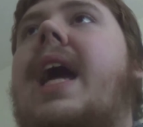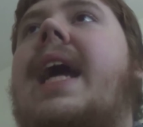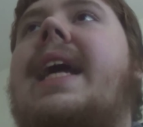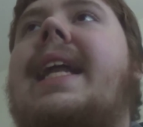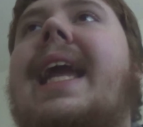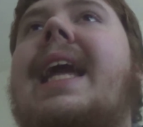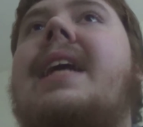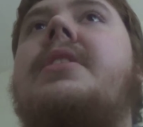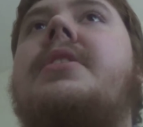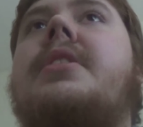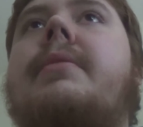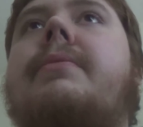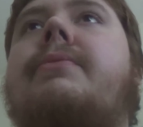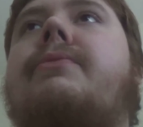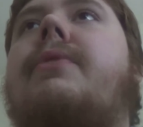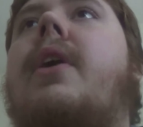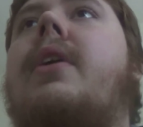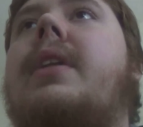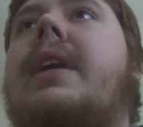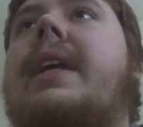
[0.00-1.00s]
and he ends up
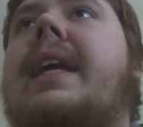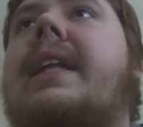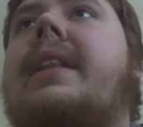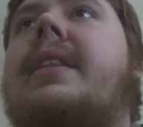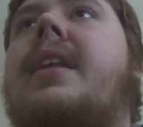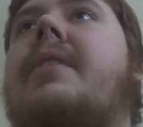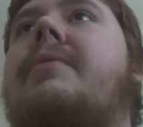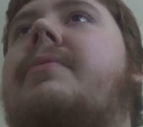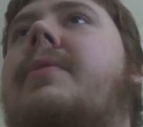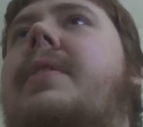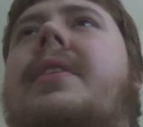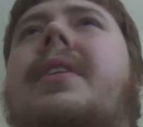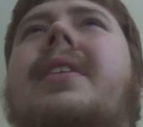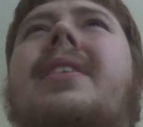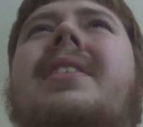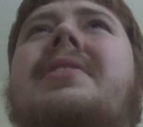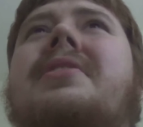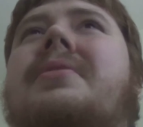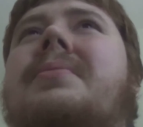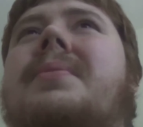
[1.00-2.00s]
falling in love with
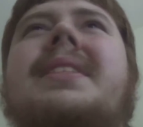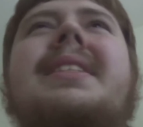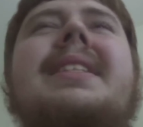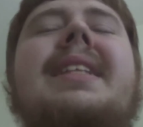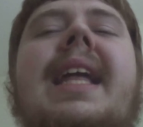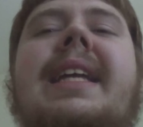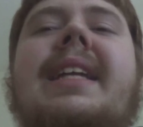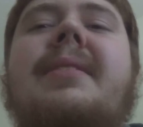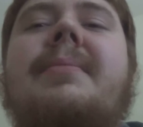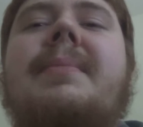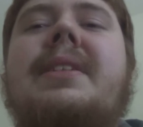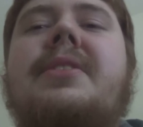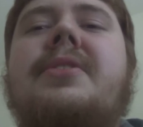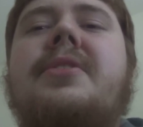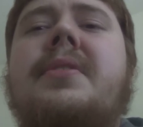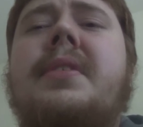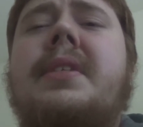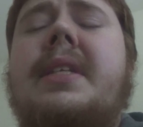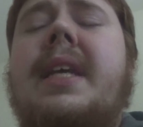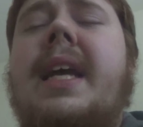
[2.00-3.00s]
her, and she wants to, like, commit
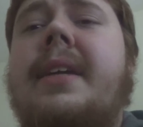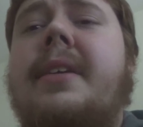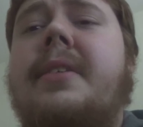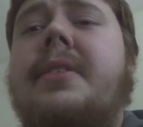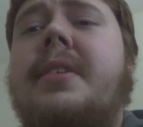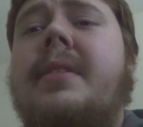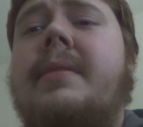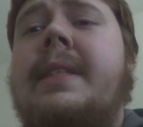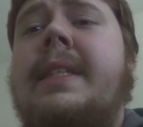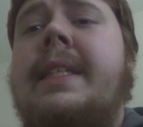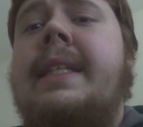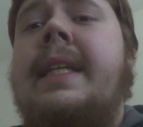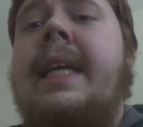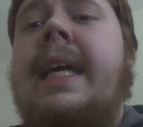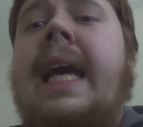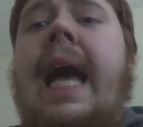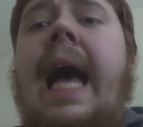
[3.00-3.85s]
suicide or something.